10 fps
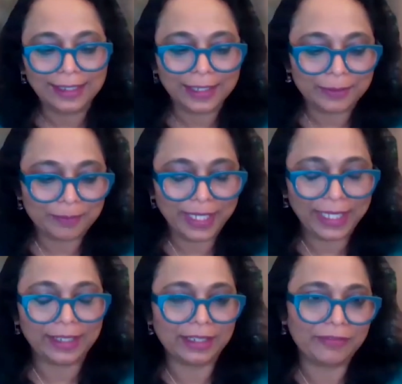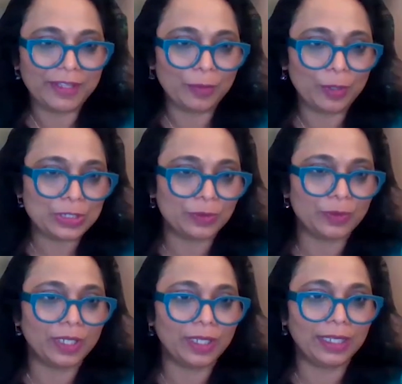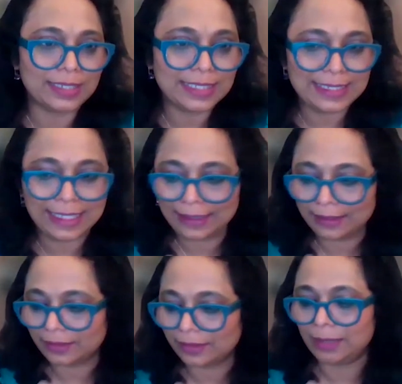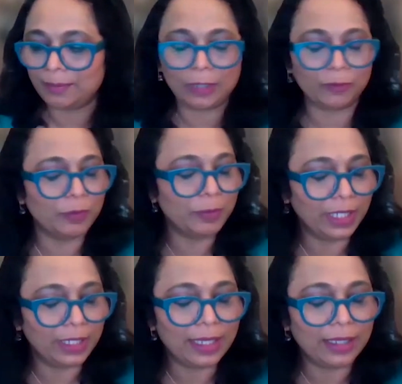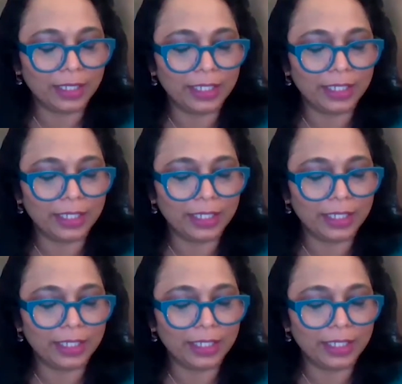And if they want to understand about Women in Cloud,